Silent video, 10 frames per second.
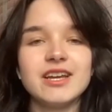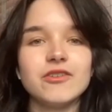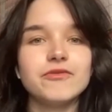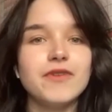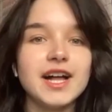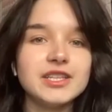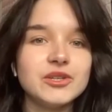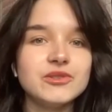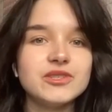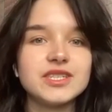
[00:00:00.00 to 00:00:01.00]

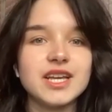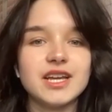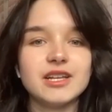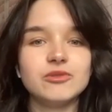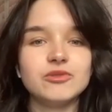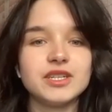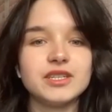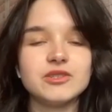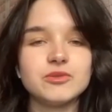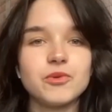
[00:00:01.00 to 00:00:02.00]
values, losing
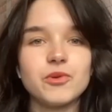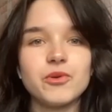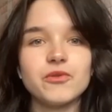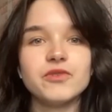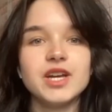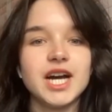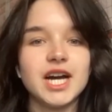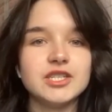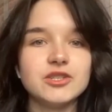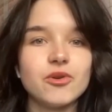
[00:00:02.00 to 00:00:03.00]
this war of
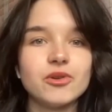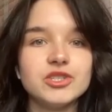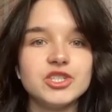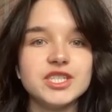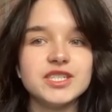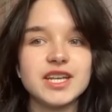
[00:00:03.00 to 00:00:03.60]
ideologies,